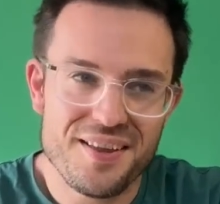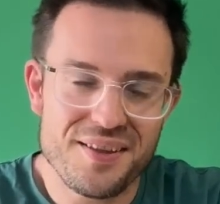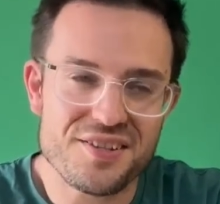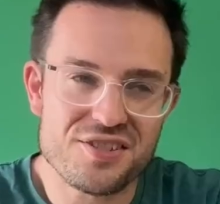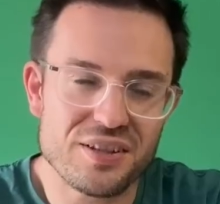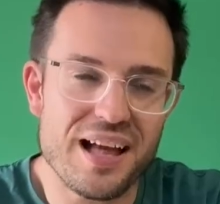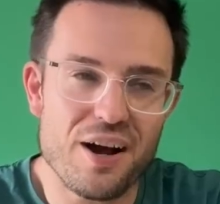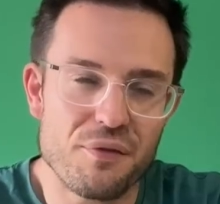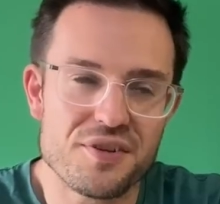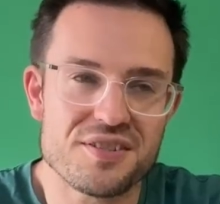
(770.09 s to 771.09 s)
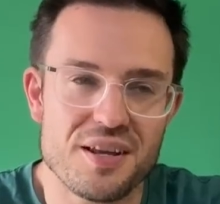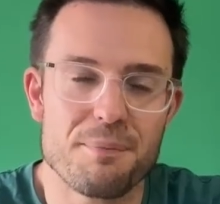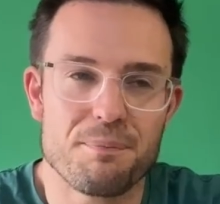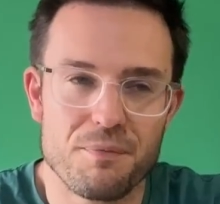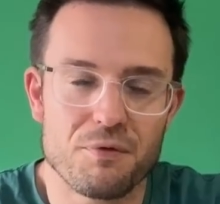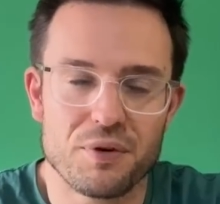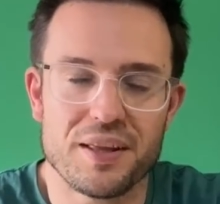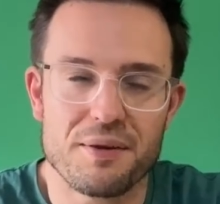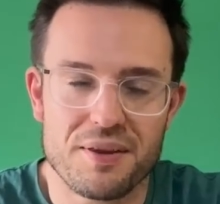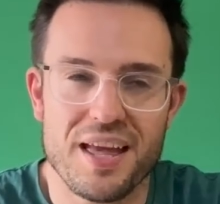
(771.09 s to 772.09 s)
There still are obviously
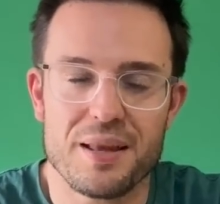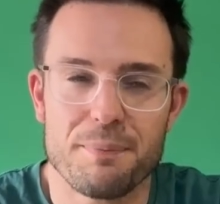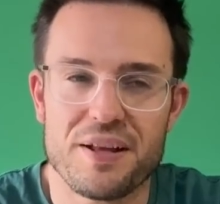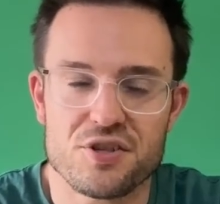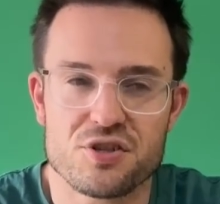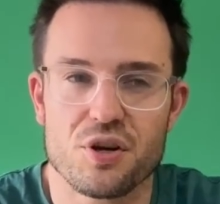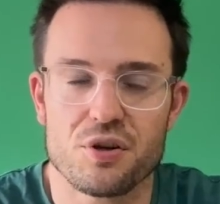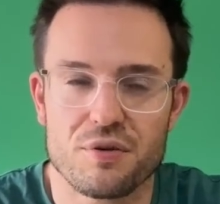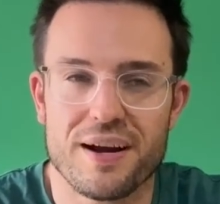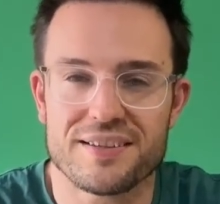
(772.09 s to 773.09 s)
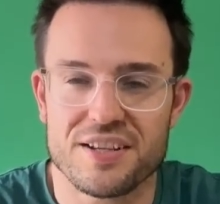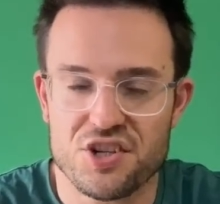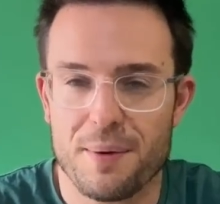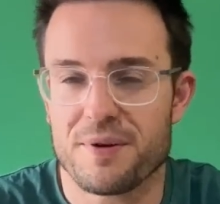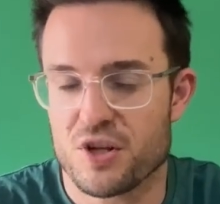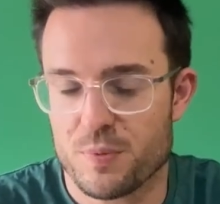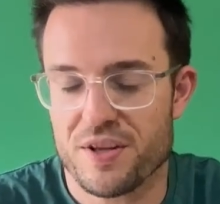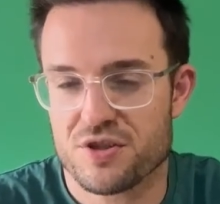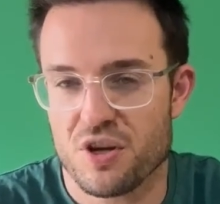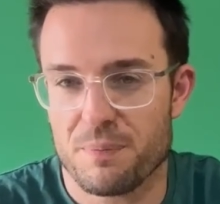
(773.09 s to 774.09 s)
really keen bench stone crowds like Japanese
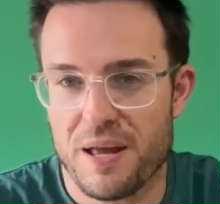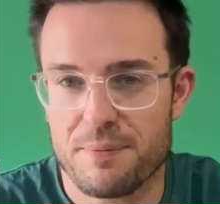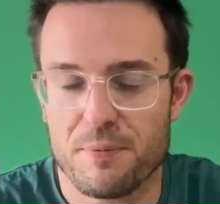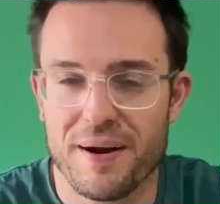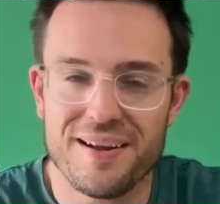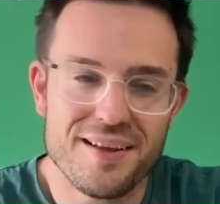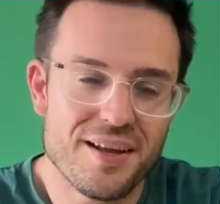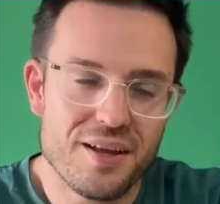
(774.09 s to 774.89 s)
whetstone people, but